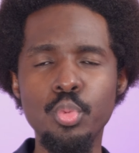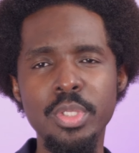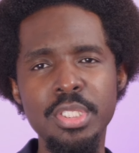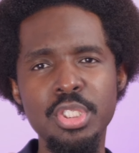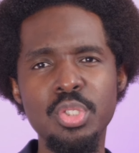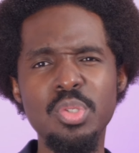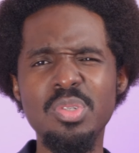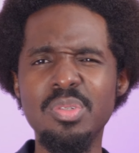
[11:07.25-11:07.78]

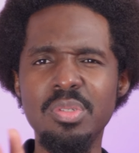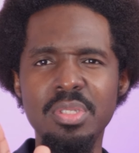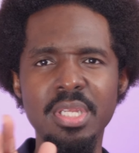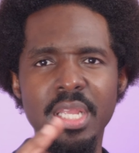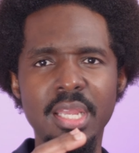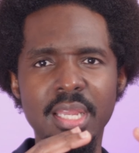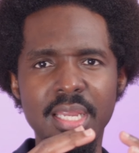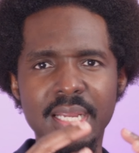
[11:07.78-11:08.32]
which
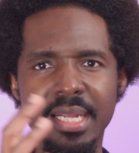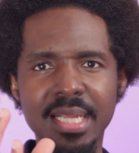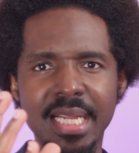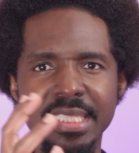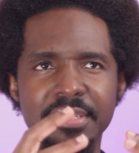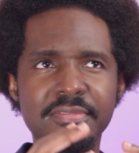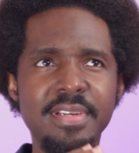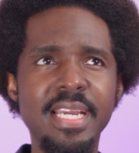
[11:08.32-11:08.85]
they
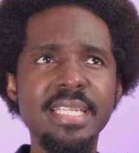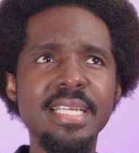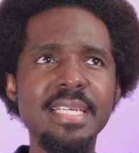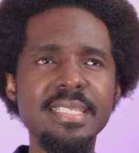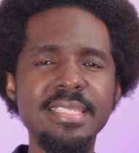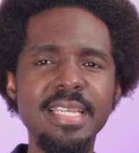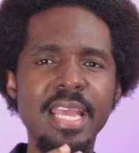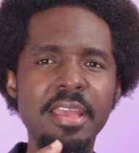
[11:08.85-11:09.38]
classified
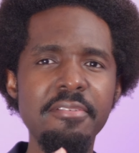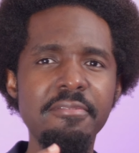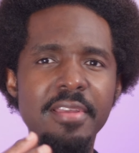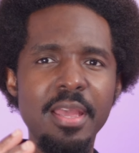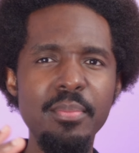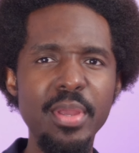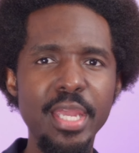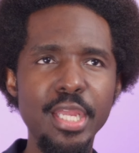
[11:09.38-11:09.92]
as
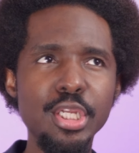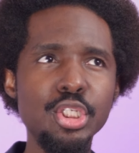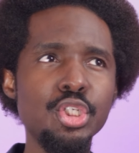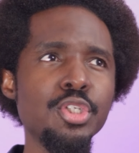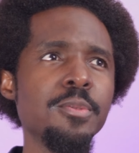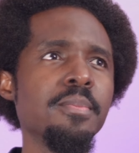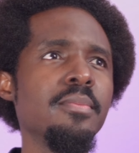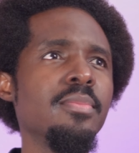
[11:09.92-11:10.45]

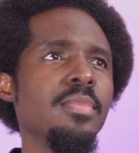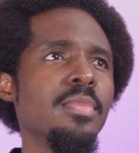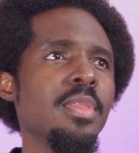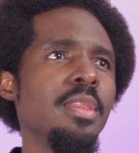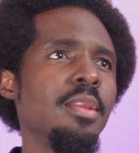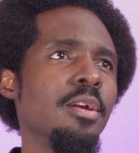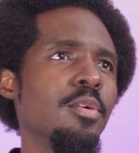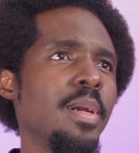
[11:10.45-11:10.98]
FMH.
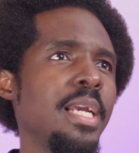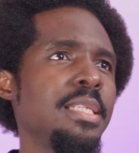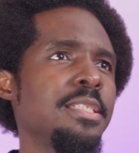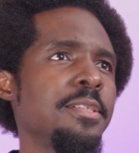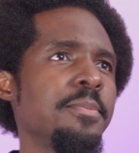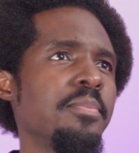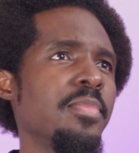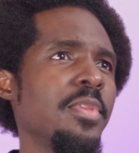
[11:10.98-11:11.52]
All right.